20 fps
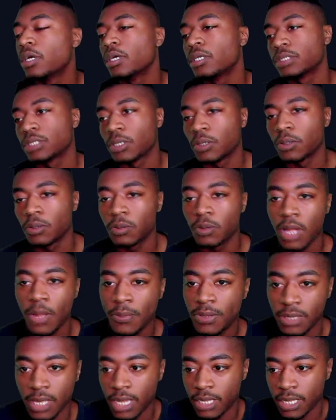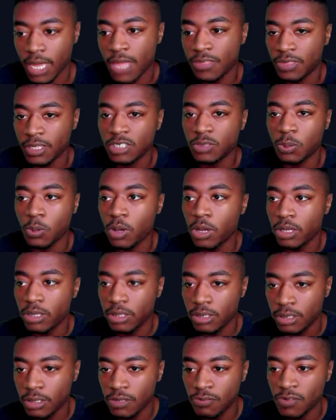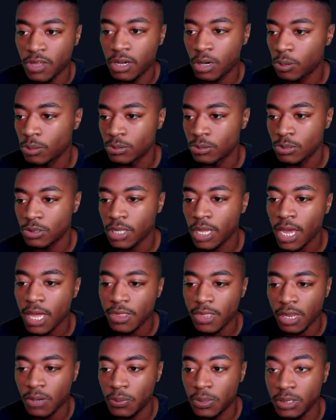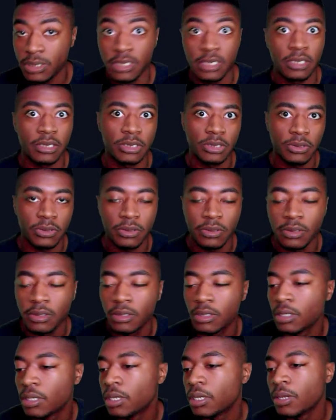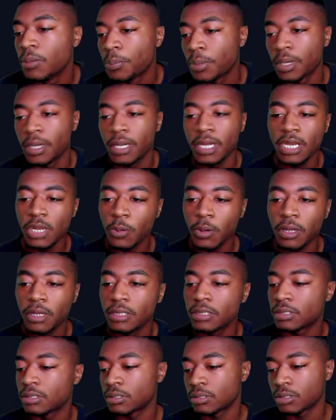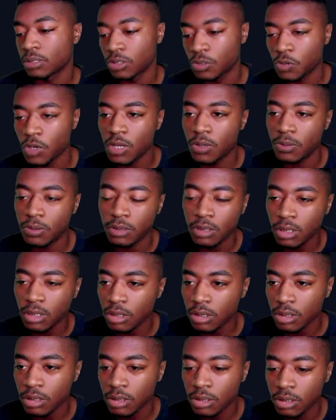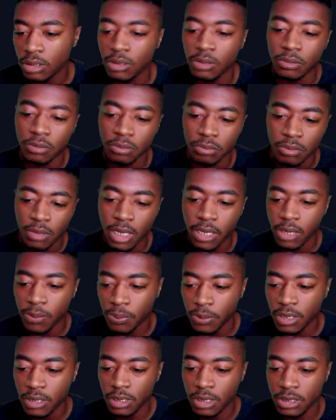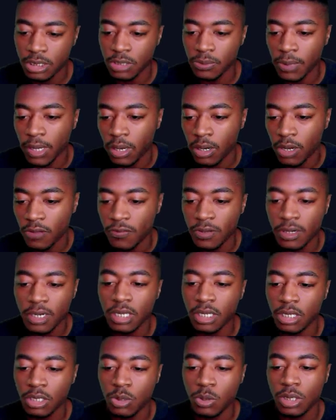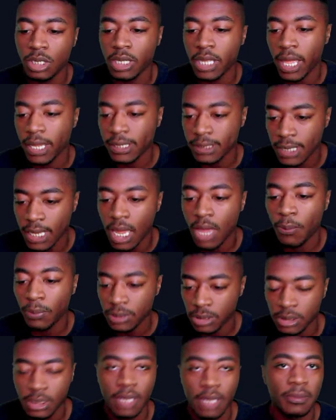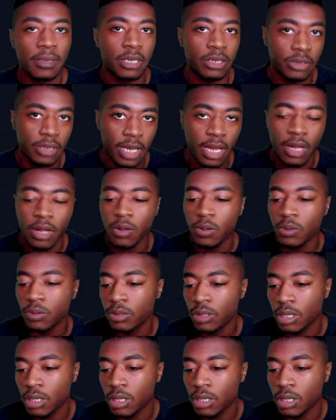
So, I mean, like, at this point, if they don't do that, that'd be sinister. But anyways, great, yeah, you know, like a pretty decent banner. If you didn't get Kuki last time, it's a good time to get her now.